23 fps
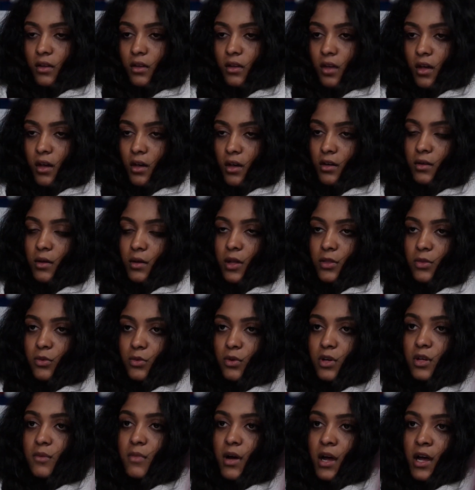Yeah, I thought
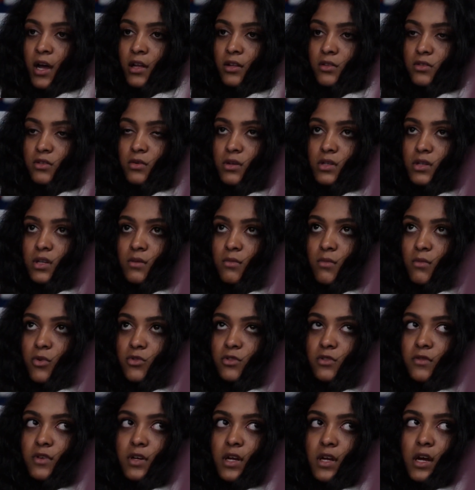he might, so I tipped most
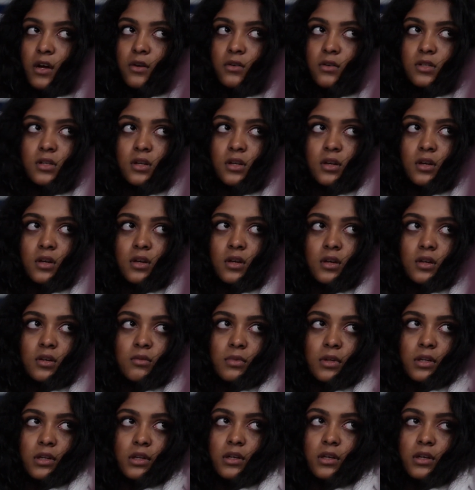of it out.
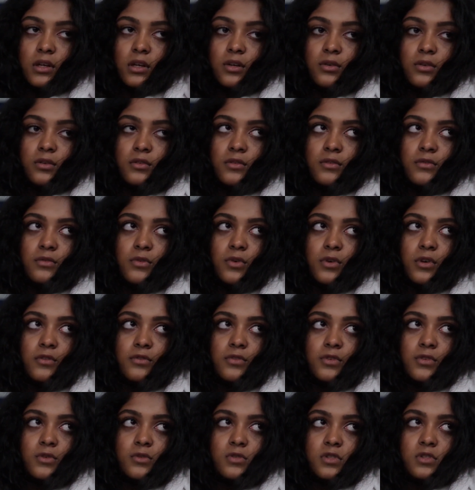And then I couldn't avoid a
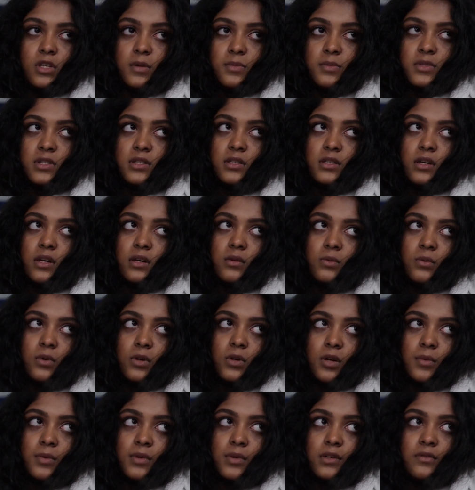few sips and I
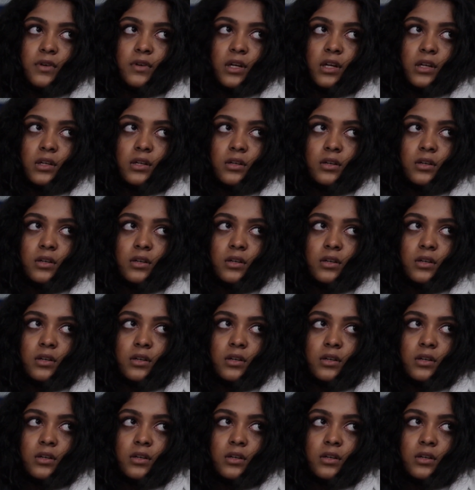woke up in a van.